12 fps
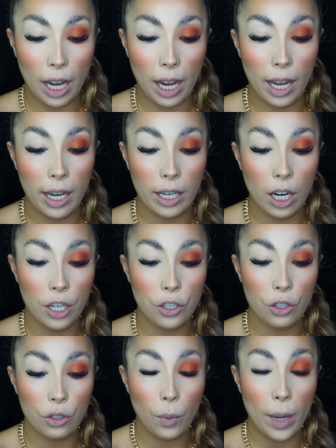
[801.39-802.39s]
and I
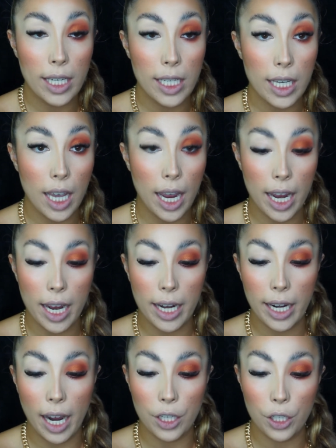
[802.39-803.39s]
just went in
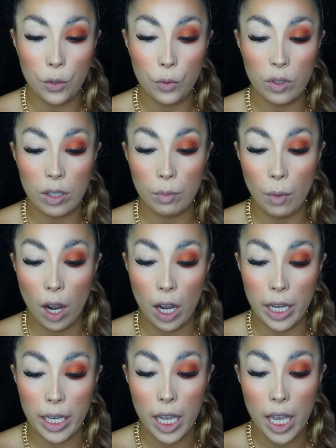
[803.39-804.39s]
and used my